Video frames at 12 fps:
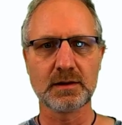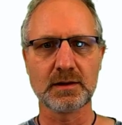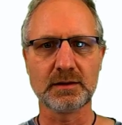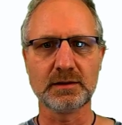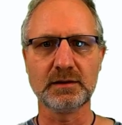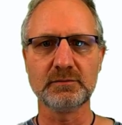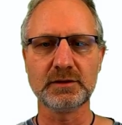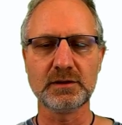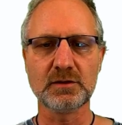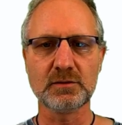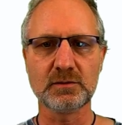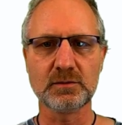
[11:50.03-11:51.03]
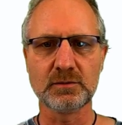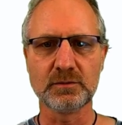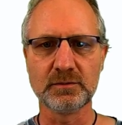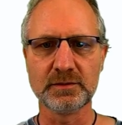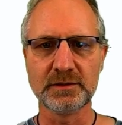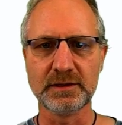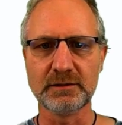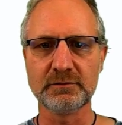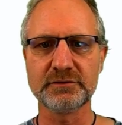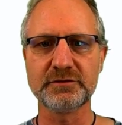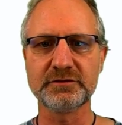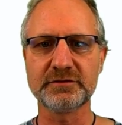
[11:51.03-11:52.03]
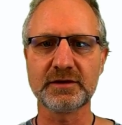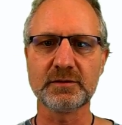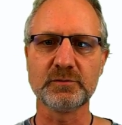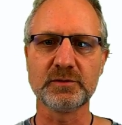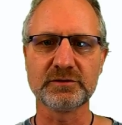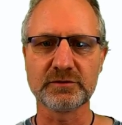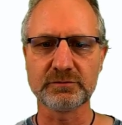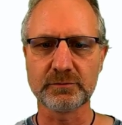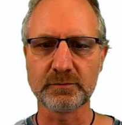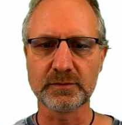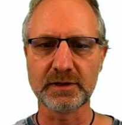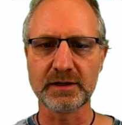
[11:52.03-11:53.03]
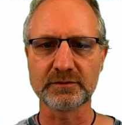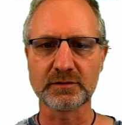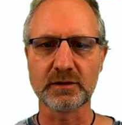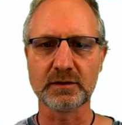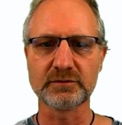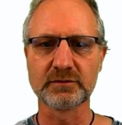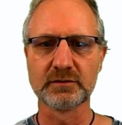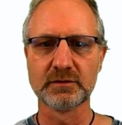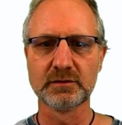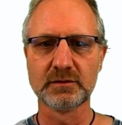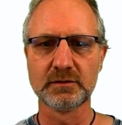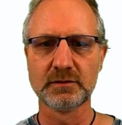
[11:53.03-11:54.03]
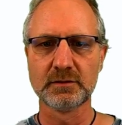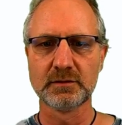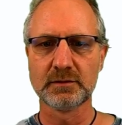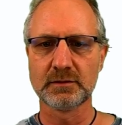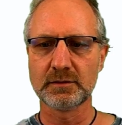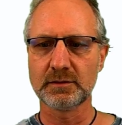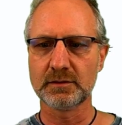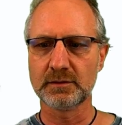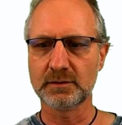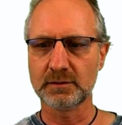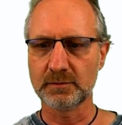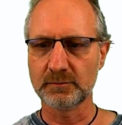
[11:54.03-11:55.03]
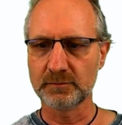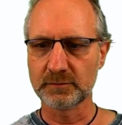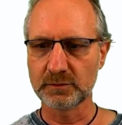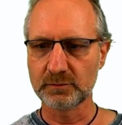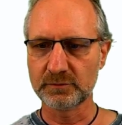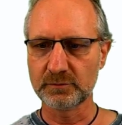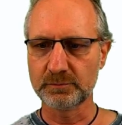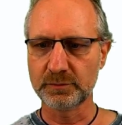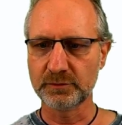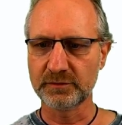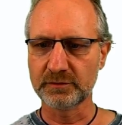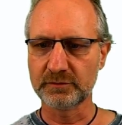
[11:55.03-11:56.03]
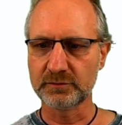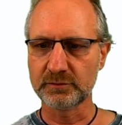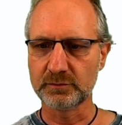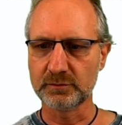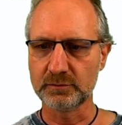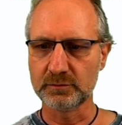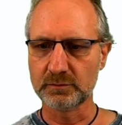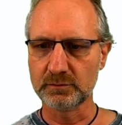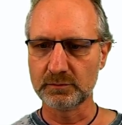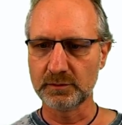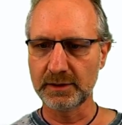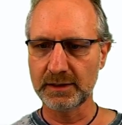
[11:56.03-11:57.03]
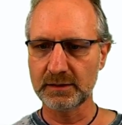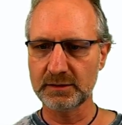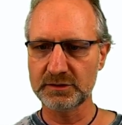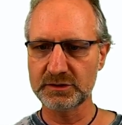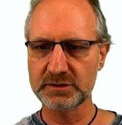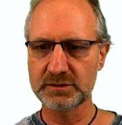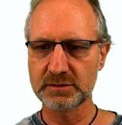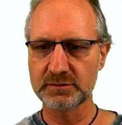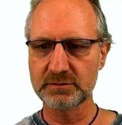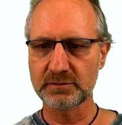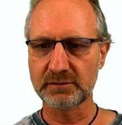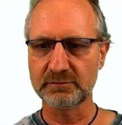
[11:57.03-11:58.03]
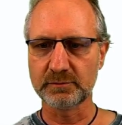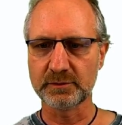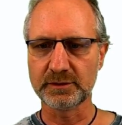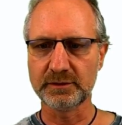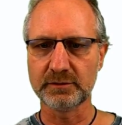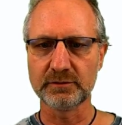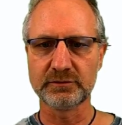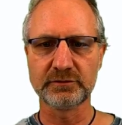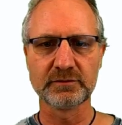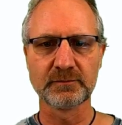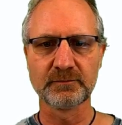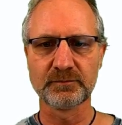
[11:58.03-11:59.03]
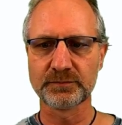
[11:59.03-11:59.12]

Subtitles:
And here we go. Here is the setup wizard from Adguard. I'm going to put it to English so everybody knows